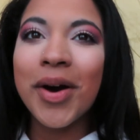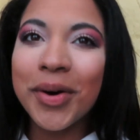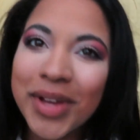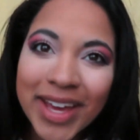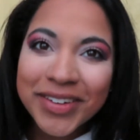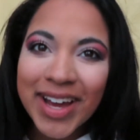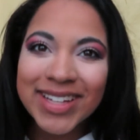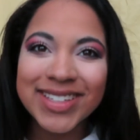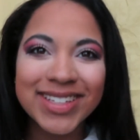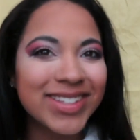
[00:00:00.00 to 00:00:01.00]
Okay, you
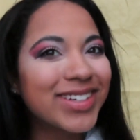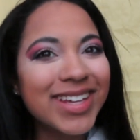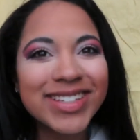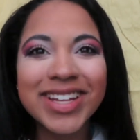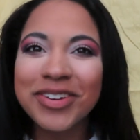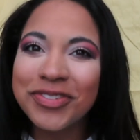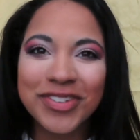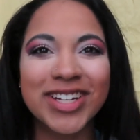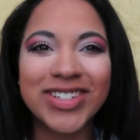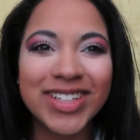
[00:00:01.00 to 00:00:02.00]
guys, this look is
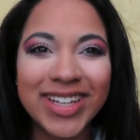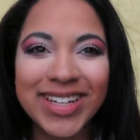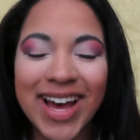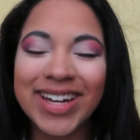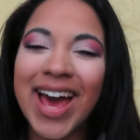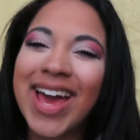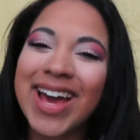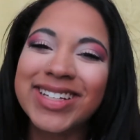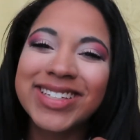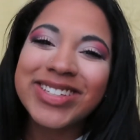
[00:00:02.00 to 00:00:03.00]
officially done. I
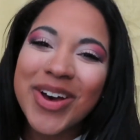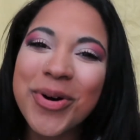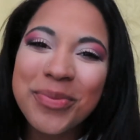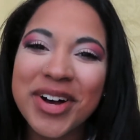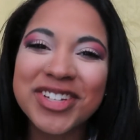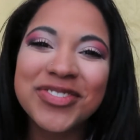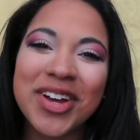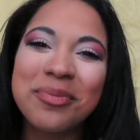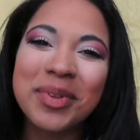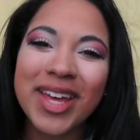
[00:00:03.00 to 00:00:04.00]
had so much
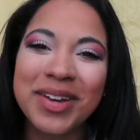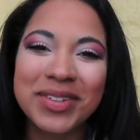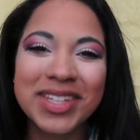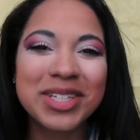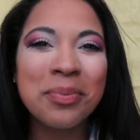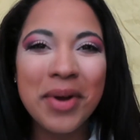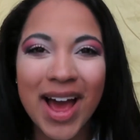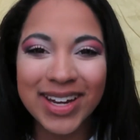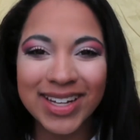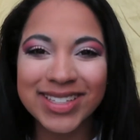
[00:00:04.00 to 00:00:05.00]
fun playing with these
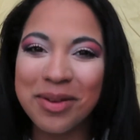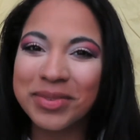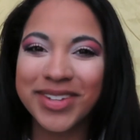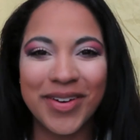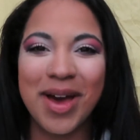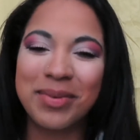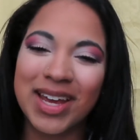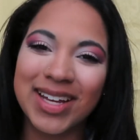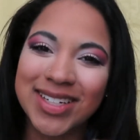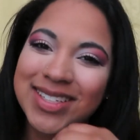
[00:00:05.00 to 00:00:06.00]
products. I'm so happy I
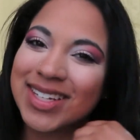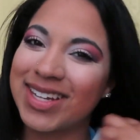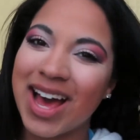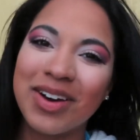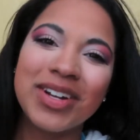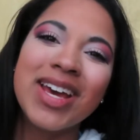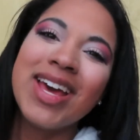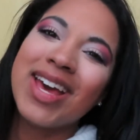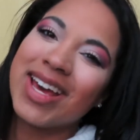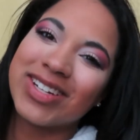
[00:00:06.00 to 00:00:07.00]
got to sit down
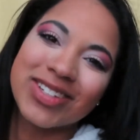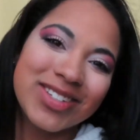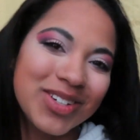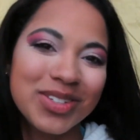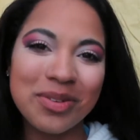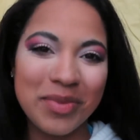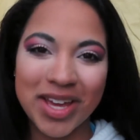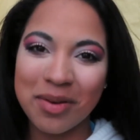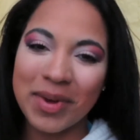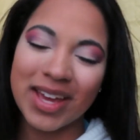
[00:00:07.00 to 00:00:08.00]
and just do some
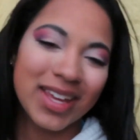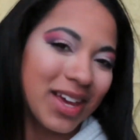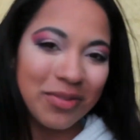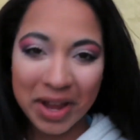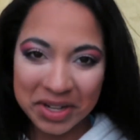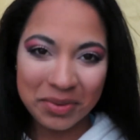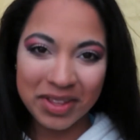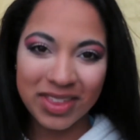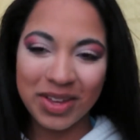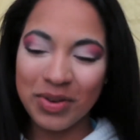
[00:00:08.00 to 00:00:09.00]
makeup and get ready
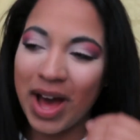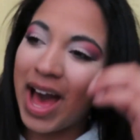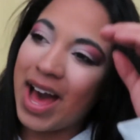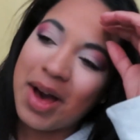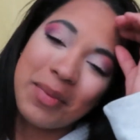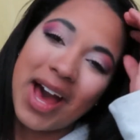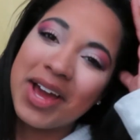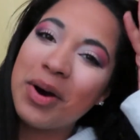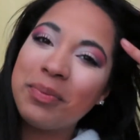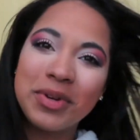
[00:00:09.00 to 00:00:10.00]
with you. I
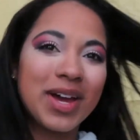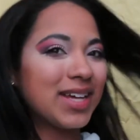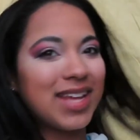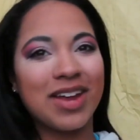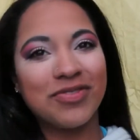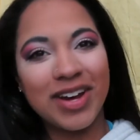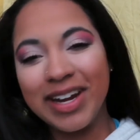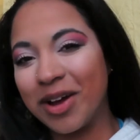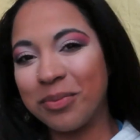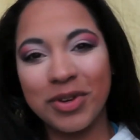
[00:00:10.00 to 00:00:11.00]
hope you guys had fun.
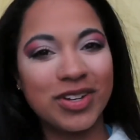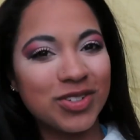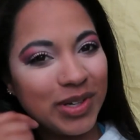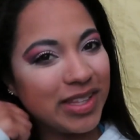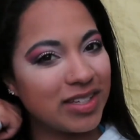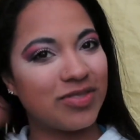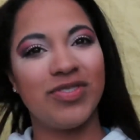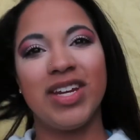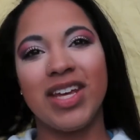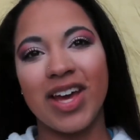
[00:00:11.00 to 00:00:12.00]
I hope you enjoyed this
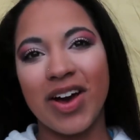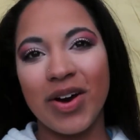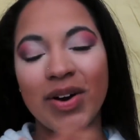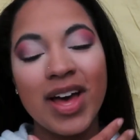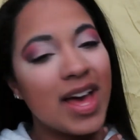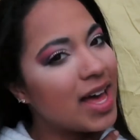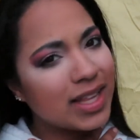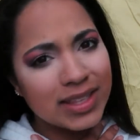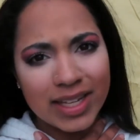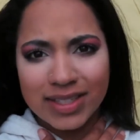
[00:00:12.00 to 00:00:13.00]
video.
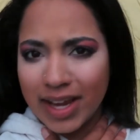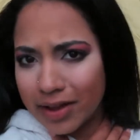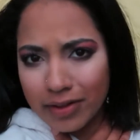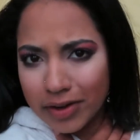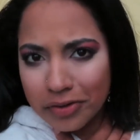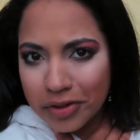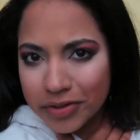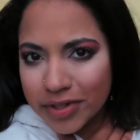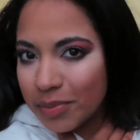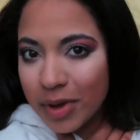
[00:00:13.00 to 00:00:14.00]
Let's take a little
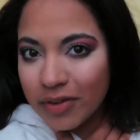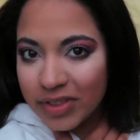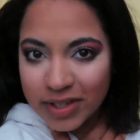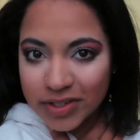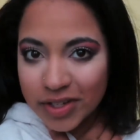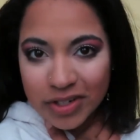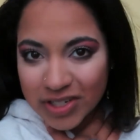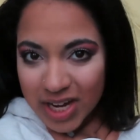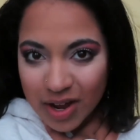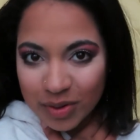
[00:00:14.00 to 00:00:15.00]
close-up of this look,
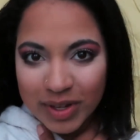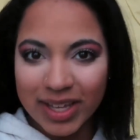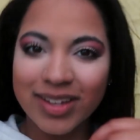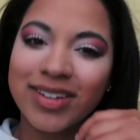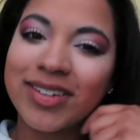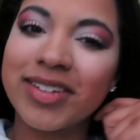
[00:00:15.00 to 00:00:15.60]
shall we?